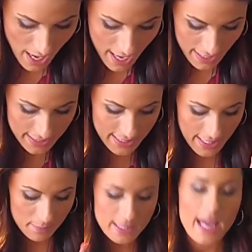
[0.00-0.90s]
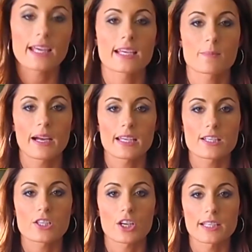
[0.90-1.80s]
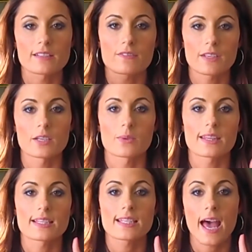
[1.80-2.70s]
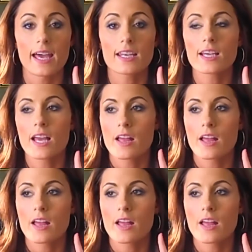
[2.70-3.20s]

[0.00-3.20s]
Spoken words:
It seems that his body is starting to fit in with its head.